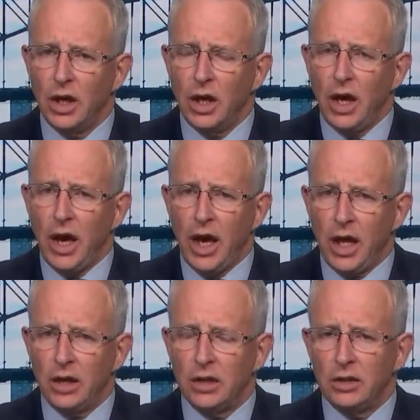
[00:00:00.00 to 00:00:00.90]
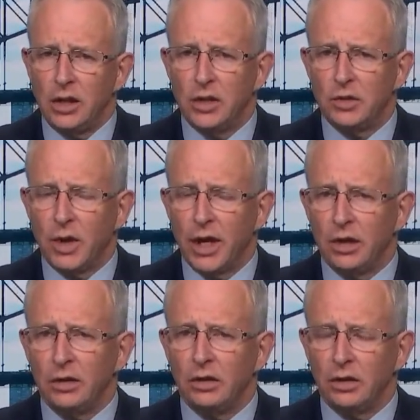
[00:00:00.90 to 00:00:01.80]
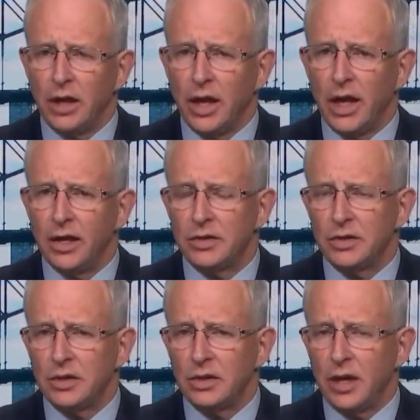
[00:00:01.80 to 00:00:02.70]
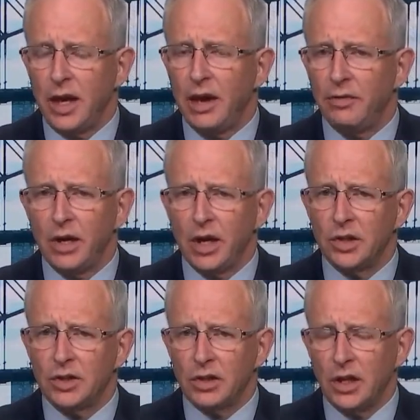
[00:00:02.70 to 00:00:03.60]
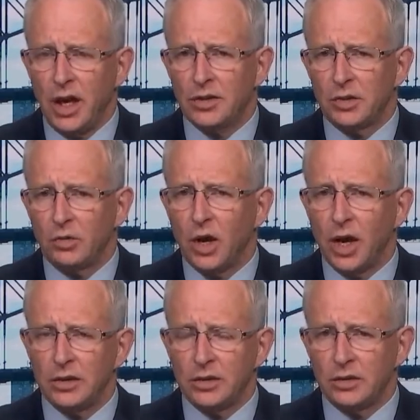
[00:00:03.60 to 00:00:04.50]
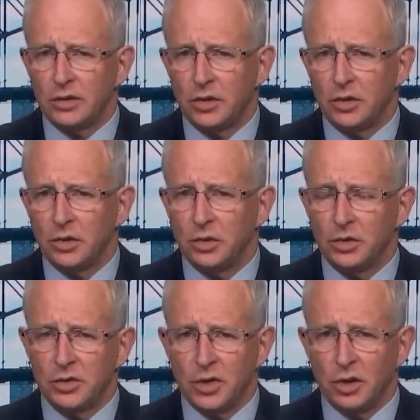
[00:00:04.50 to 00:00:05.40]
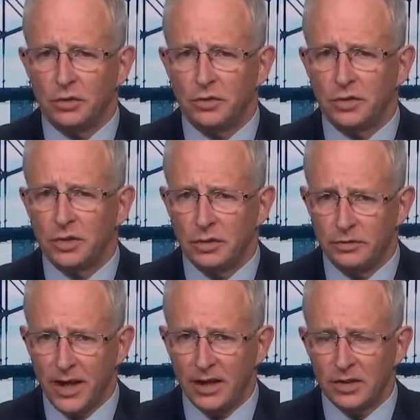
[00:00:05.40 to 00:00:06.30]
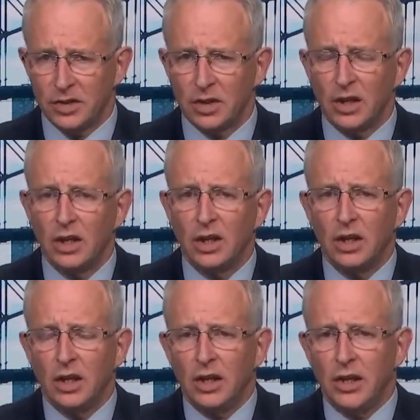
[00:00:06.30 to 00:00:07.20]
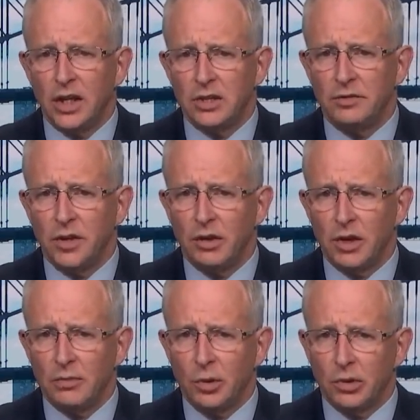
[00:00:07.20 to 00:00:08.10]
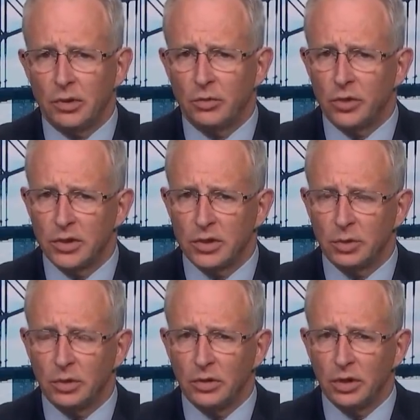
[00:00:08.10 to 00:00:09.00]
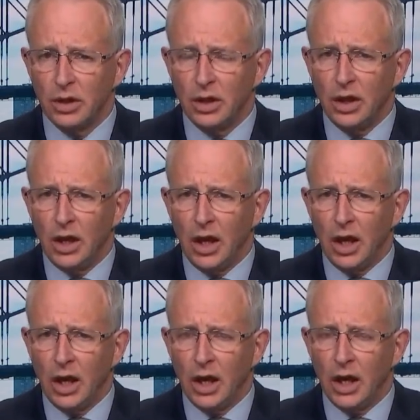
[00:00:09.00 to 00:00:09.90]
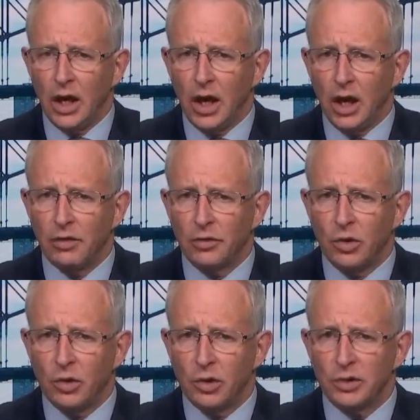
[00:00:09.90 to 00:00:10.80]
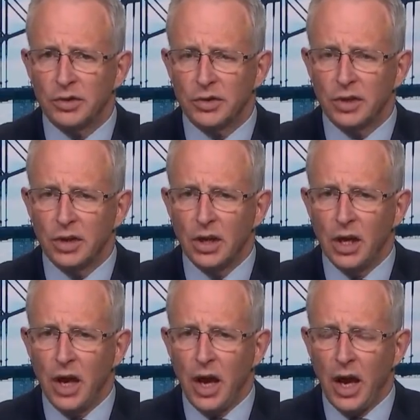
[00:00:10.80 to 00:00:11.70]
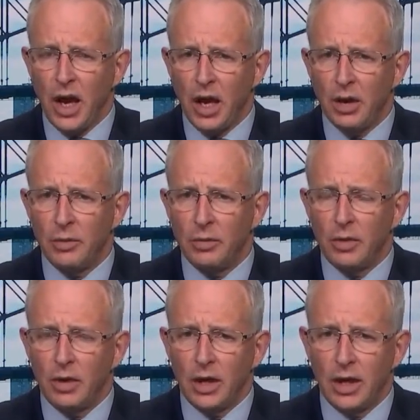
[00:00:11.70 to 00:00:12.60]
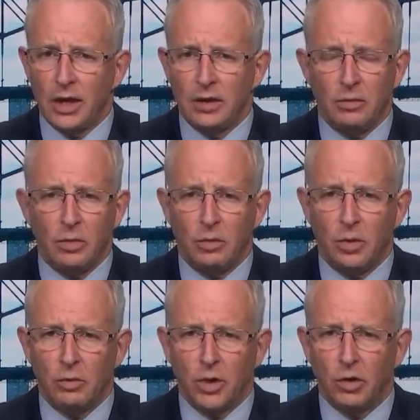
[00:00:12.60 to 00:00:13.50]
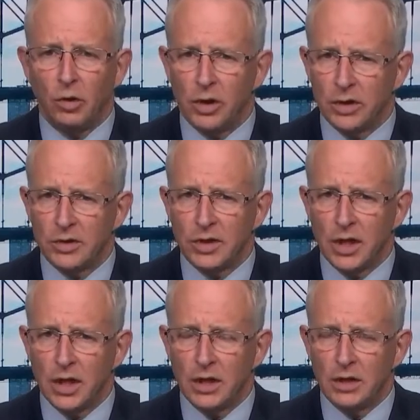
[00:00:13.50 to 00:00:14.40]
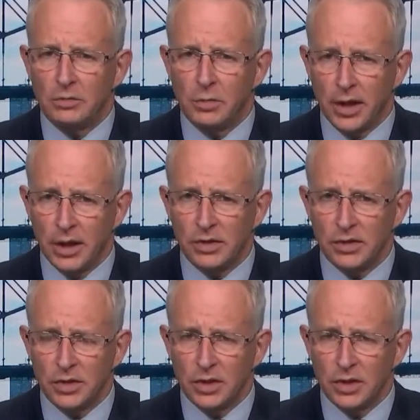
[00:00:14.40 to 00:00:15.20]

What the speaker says: And Israel, as every nation, has a right to self-defence. That's a very important principle. Of course, we all want to see peace,